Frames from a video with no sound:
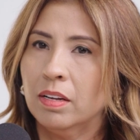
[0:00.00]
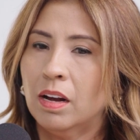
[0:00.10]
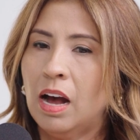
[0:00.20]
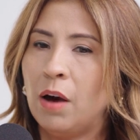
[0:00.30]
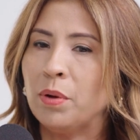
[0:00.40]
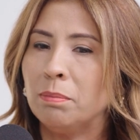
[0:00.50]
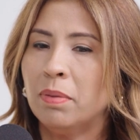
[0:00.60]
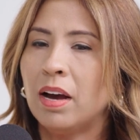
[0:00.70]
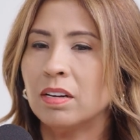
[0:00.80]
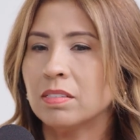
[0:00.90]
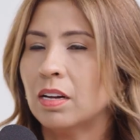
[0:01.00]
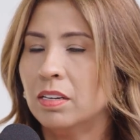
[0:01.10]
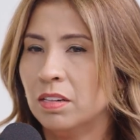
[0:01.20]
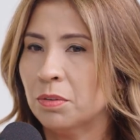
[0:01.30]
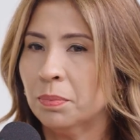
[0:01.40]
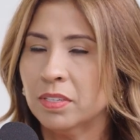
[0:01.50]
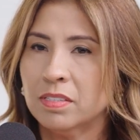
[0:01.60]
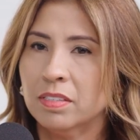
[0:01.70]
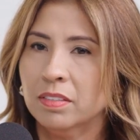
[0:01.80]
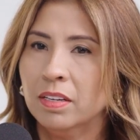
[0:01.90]
how it impacts another
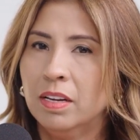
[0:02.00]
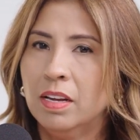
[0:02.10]
person.